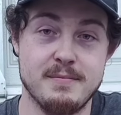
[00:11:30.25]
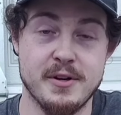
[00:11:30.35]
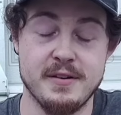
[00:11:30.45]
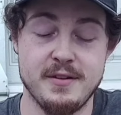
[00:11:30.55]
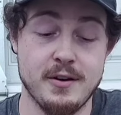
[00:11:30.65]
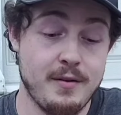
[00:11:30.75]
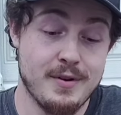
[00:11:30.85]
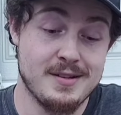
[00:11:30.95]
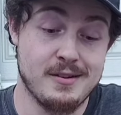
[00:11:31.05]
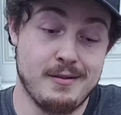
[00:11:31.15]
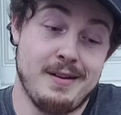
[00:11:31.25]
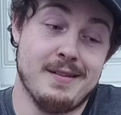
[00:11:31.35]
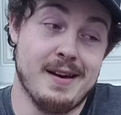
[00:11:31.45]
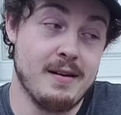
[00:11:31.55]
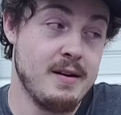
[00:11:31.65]
But you don't even necessarily
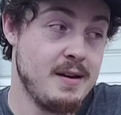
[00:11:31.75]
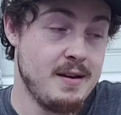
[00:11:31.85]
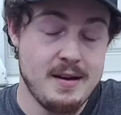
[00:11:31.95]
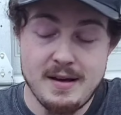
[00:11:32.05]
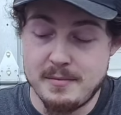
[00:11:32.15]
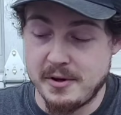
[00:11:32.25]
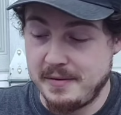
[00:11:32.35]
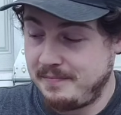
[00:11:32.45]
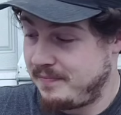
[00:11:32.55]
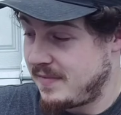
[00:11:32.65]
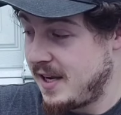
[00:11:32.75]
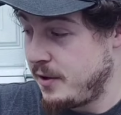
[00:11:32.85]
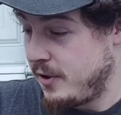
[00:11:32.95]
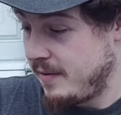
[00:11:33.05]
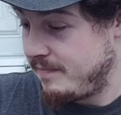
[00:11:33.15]
need that. But
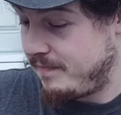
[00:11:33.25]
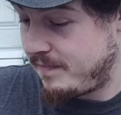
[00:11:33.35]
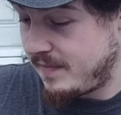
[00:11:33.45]
anyway,